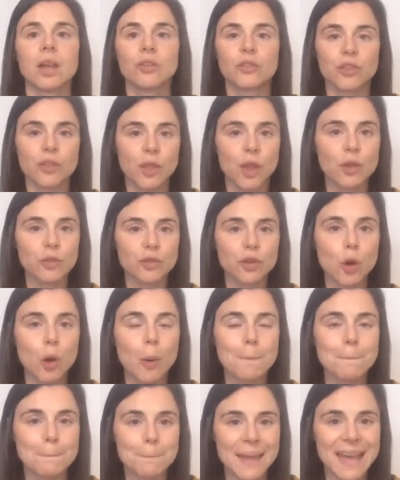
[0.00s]
So those are
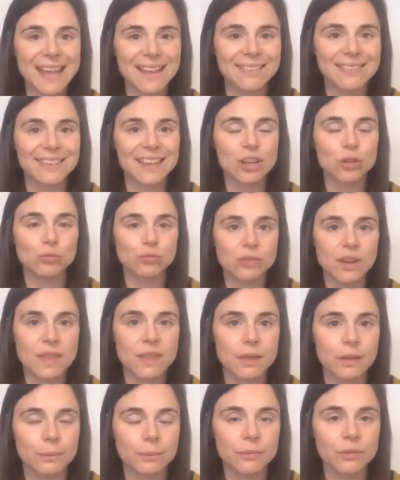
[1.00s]
your basic
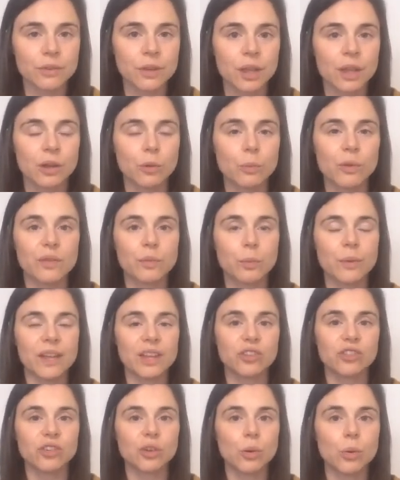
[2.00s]
rhythms with
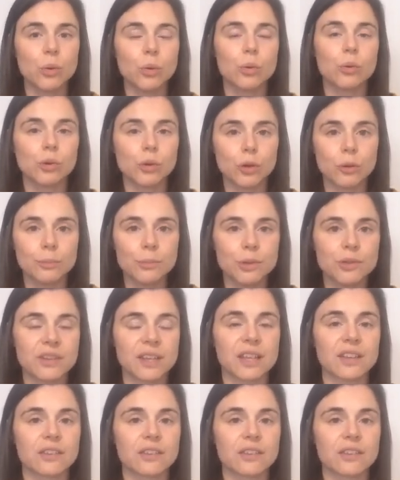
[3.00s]
which all your music